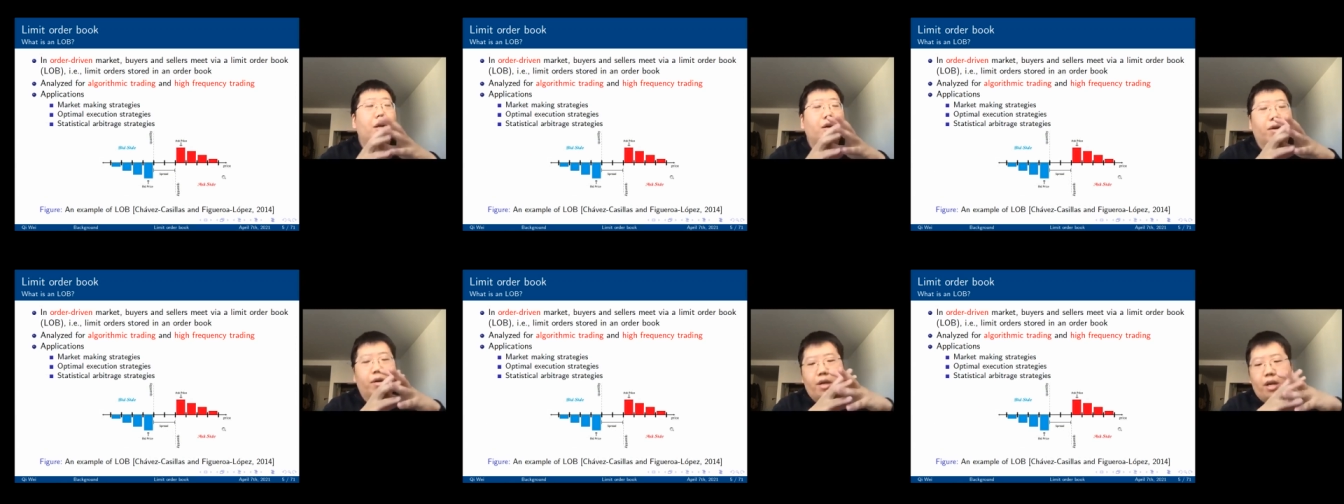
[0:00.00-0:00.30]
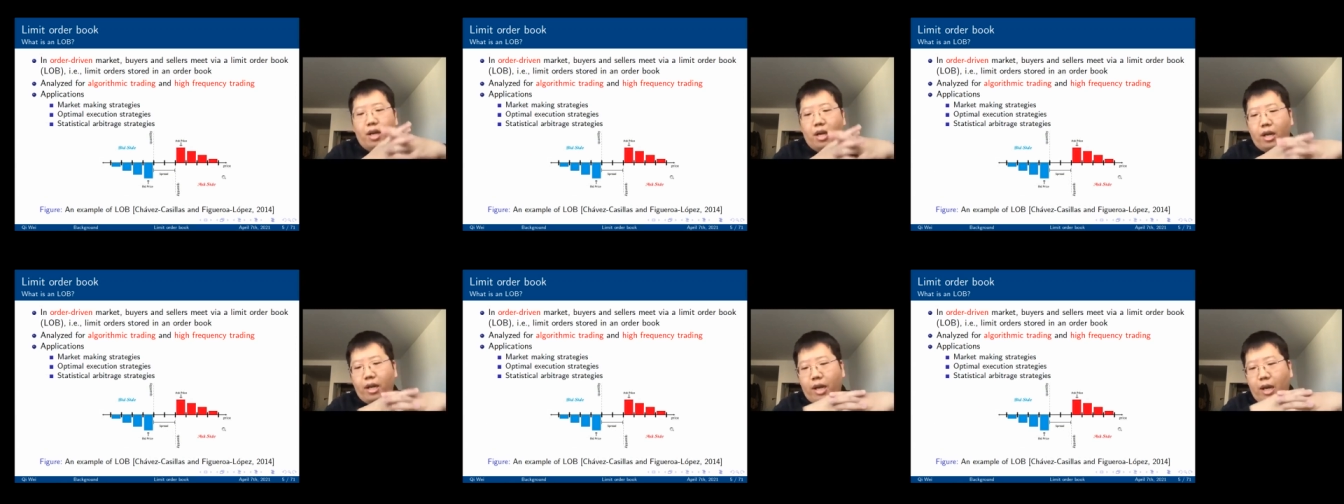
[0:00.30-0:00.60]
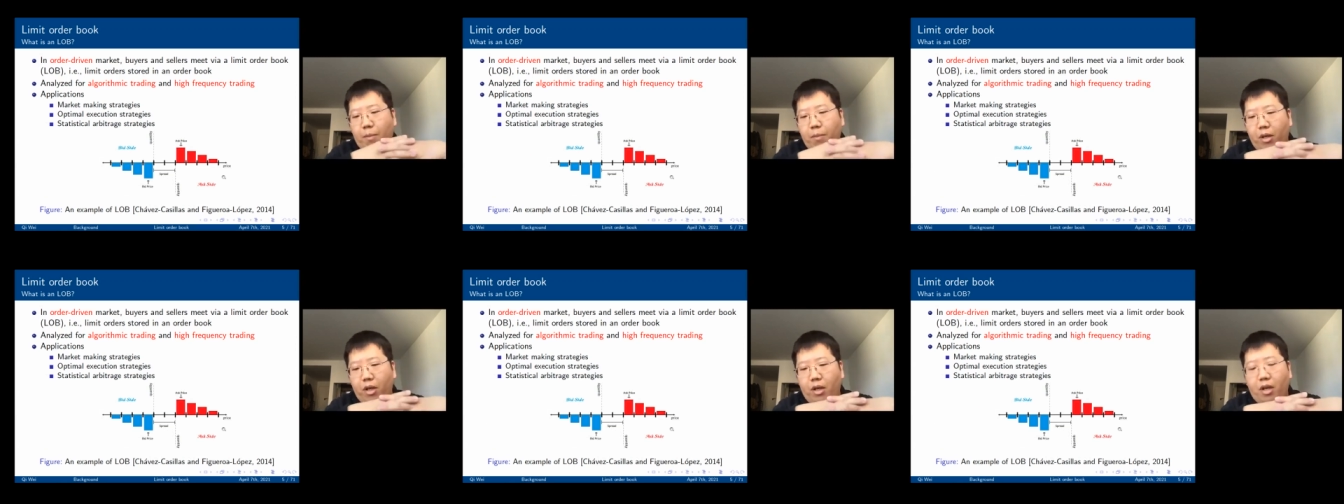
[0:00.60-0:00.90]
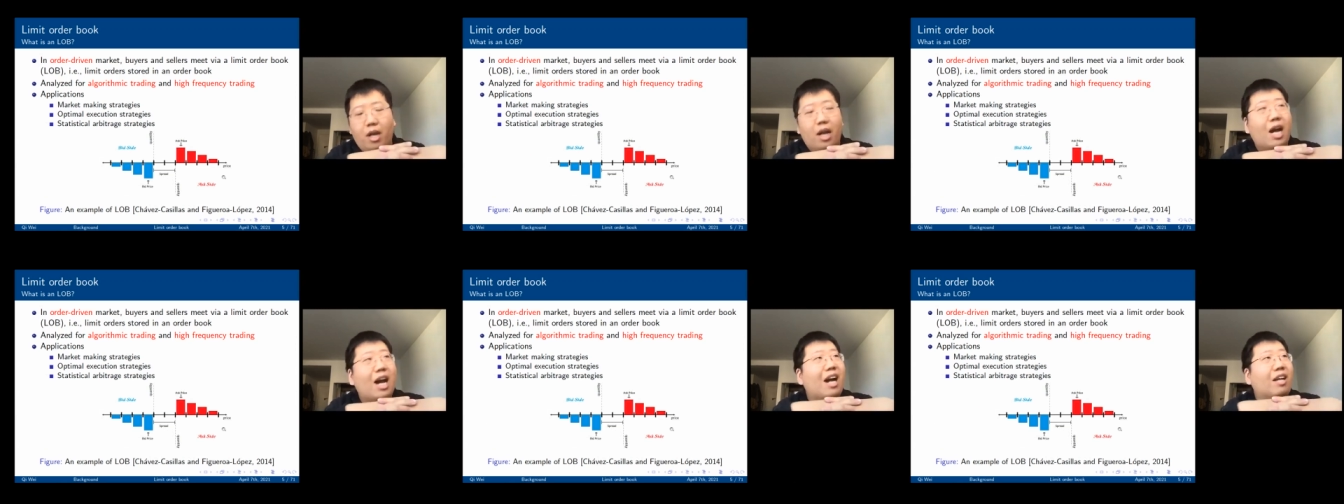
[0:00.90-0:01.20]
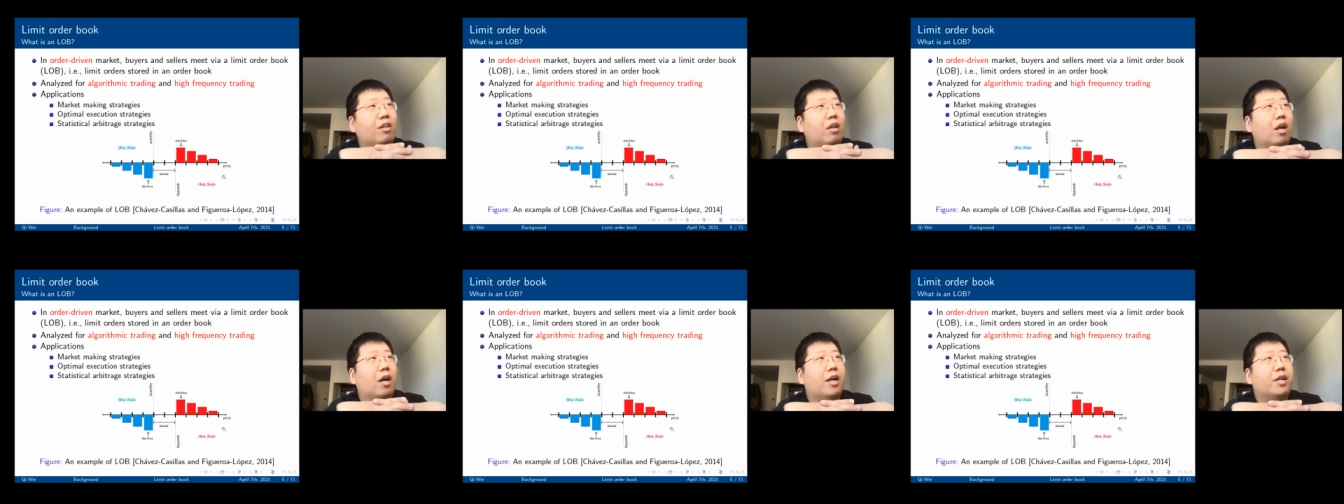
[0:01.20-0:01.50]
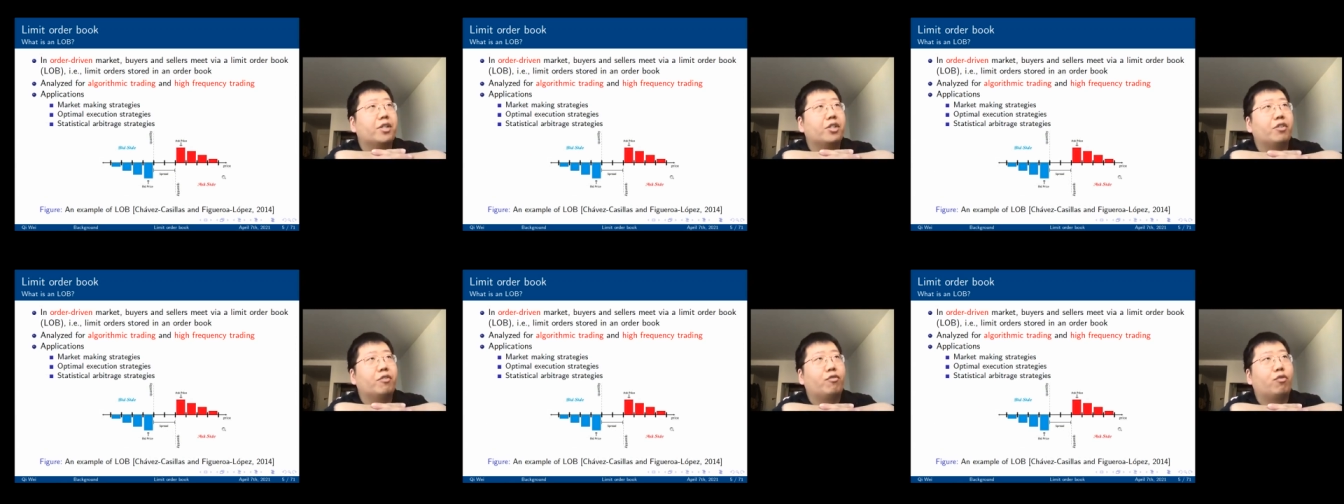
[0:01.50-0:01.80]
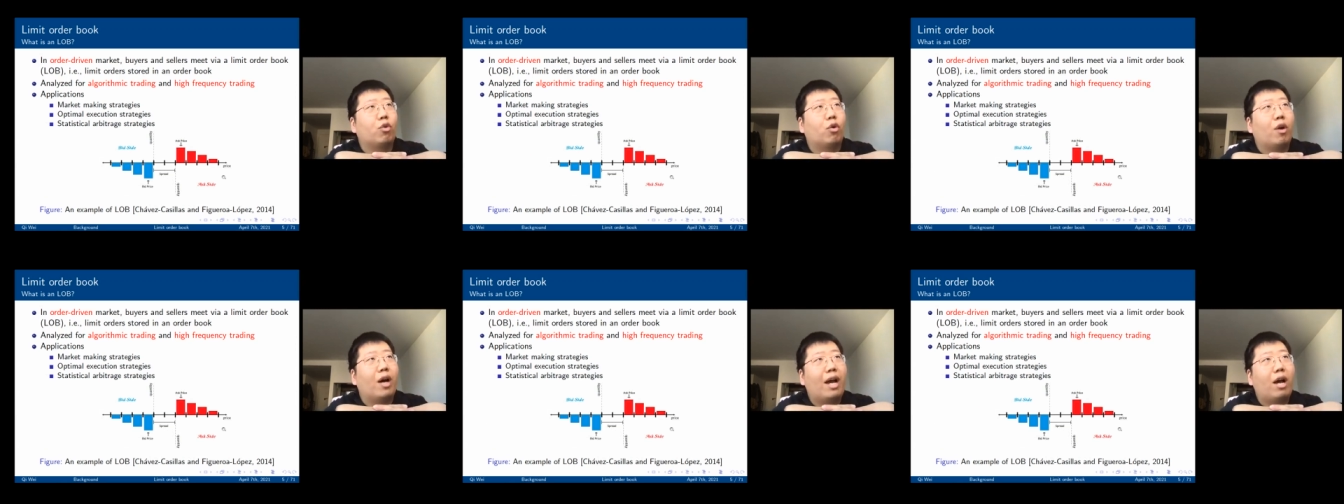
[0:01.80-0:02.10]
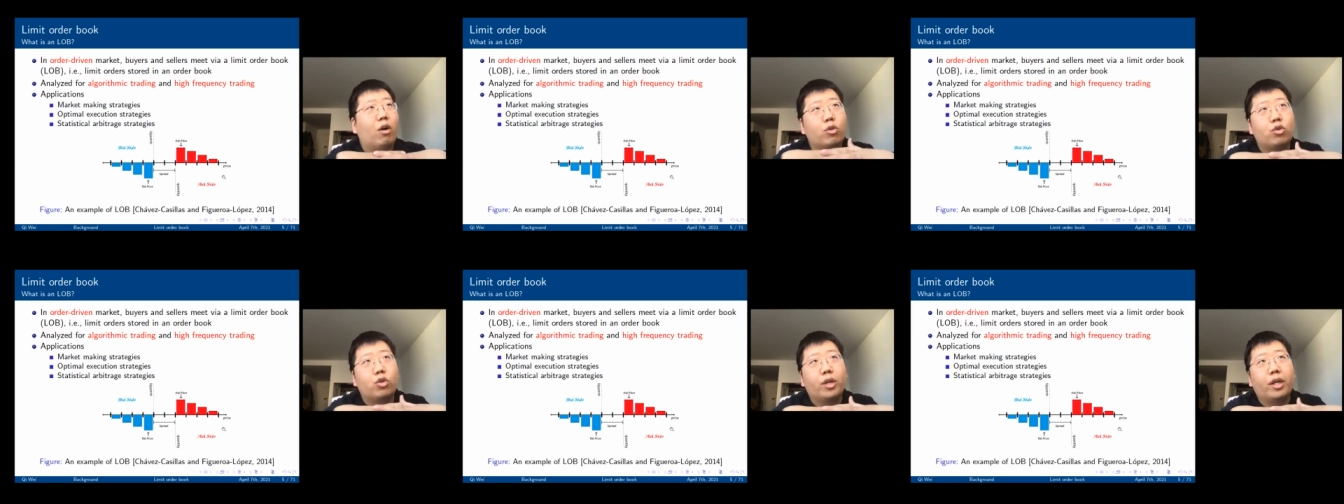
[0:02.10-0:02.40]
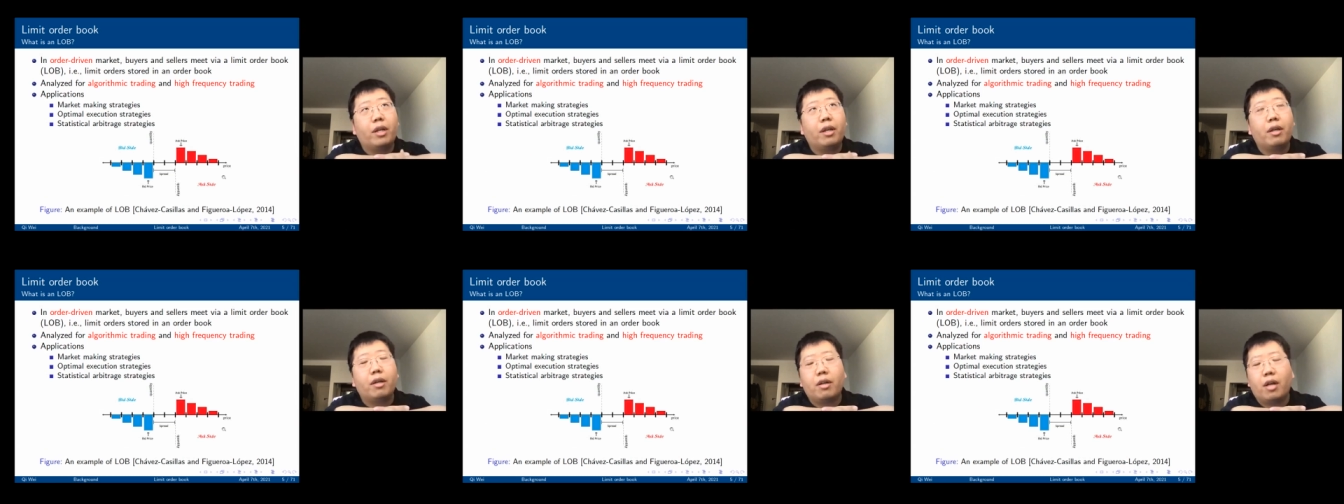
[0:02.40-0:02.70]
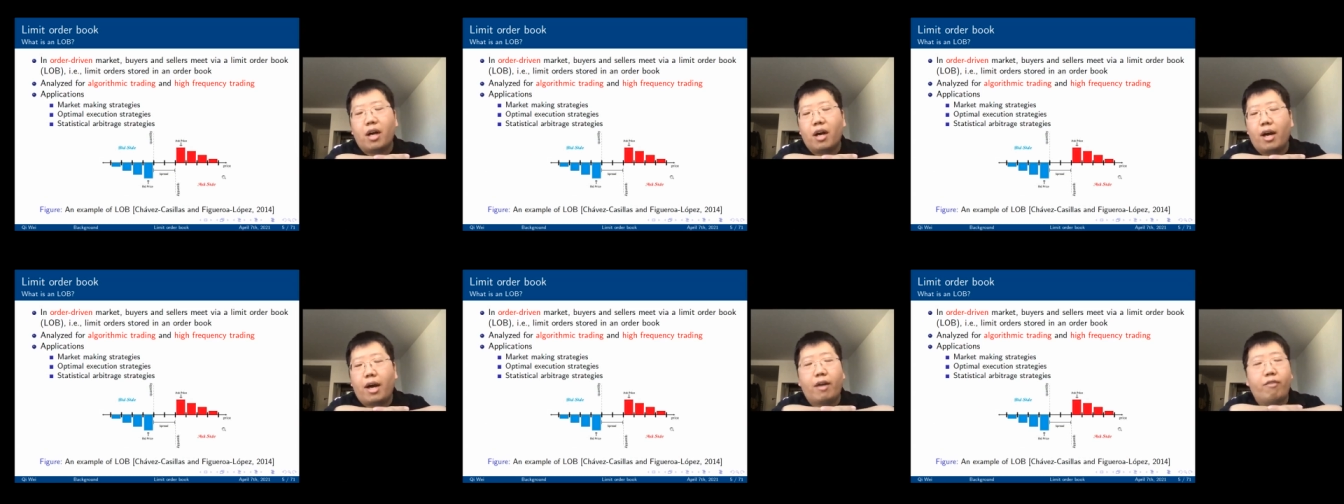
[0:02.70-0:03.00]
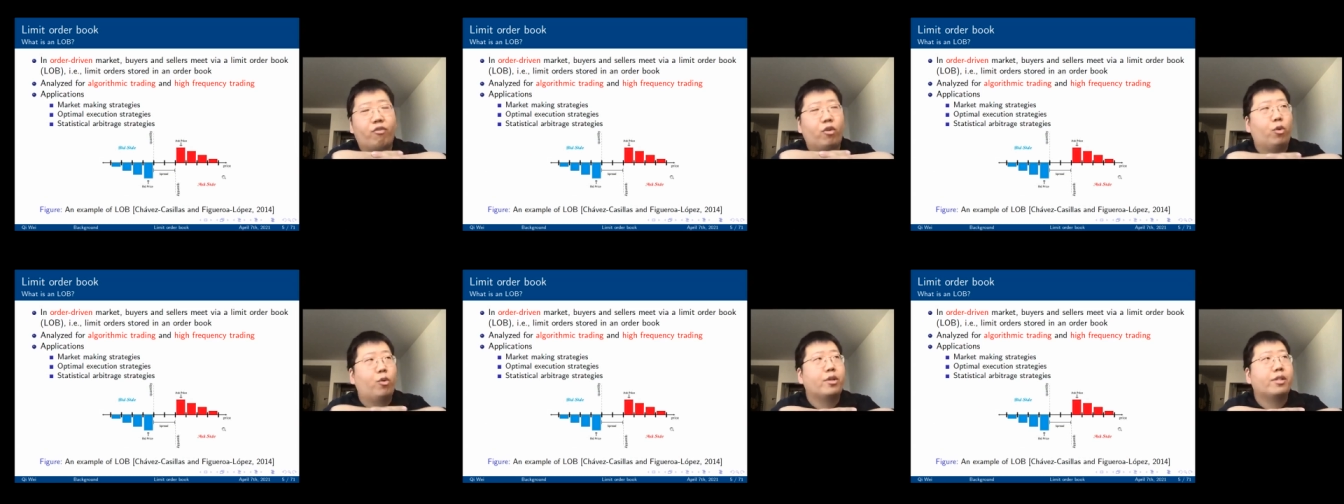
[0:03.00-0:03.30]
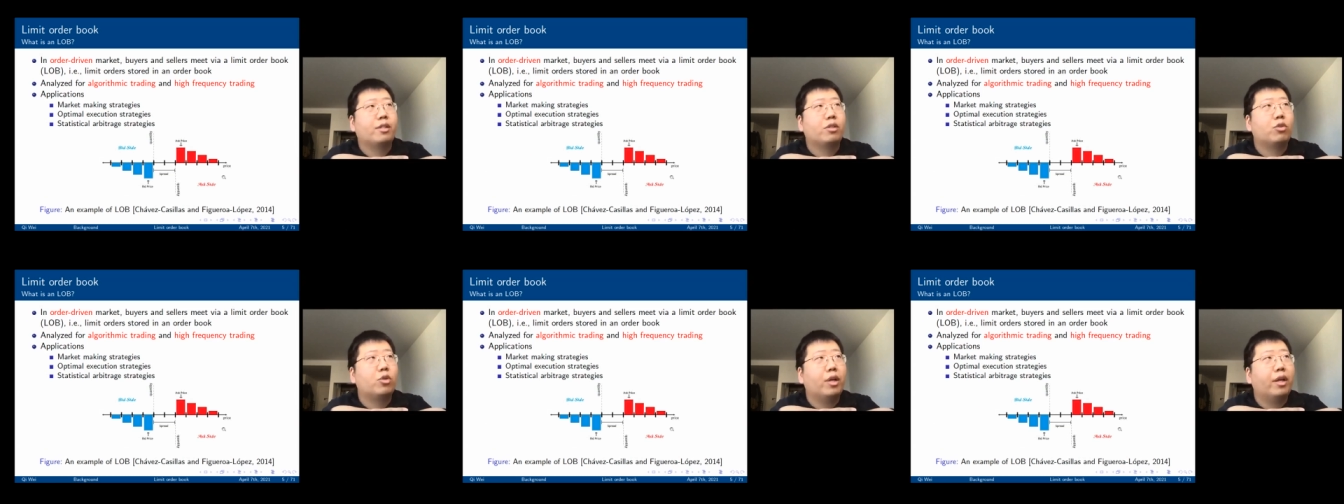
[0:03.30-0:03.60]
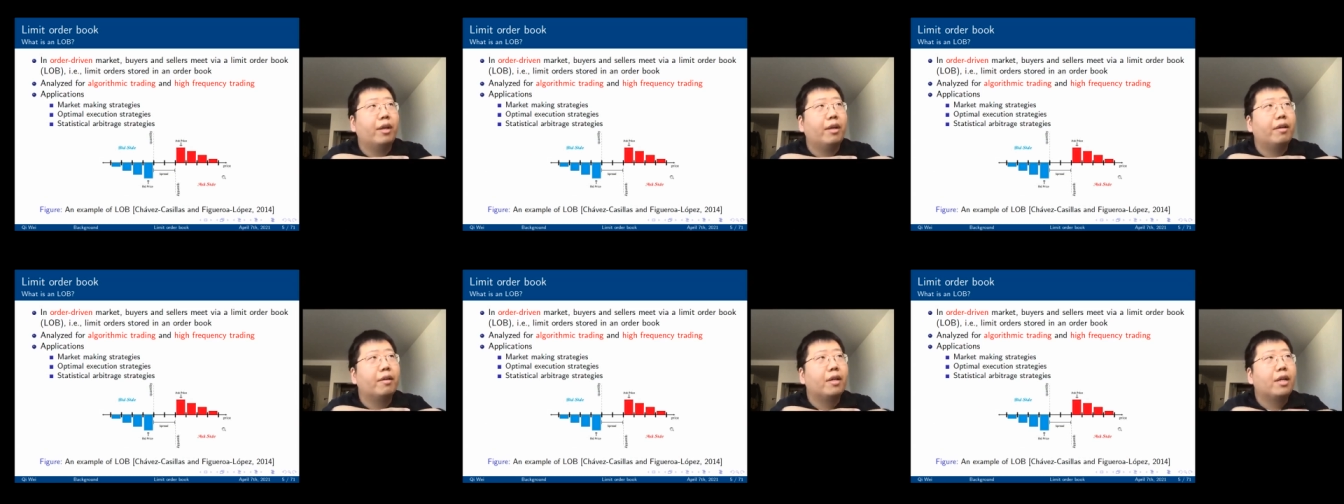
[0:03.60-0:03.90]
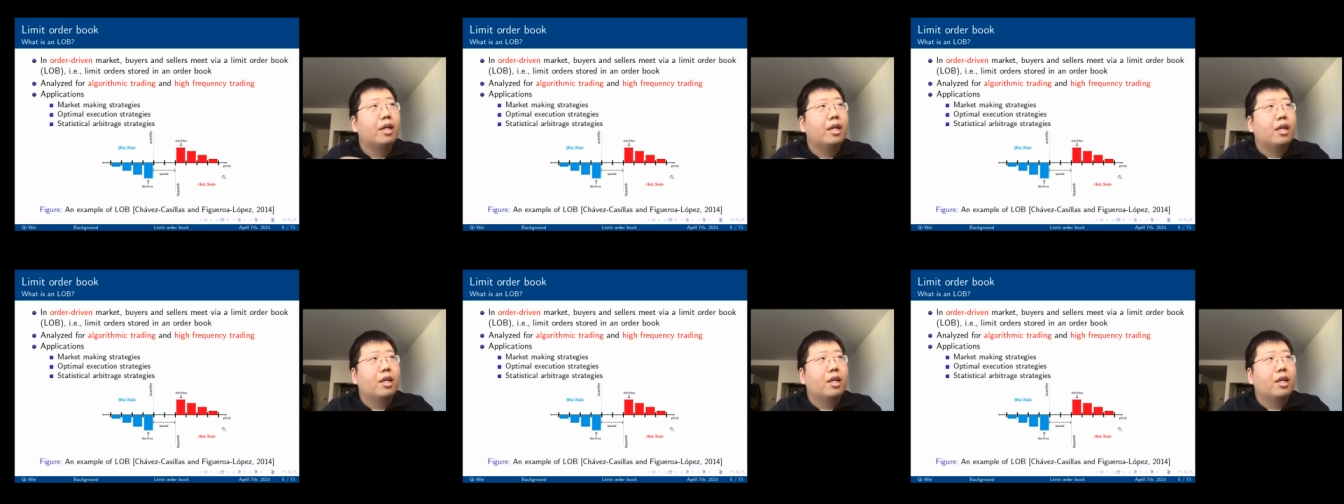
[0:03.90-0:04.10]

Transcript: Okay, and it can be analyzed for algo trading, high frequency trading.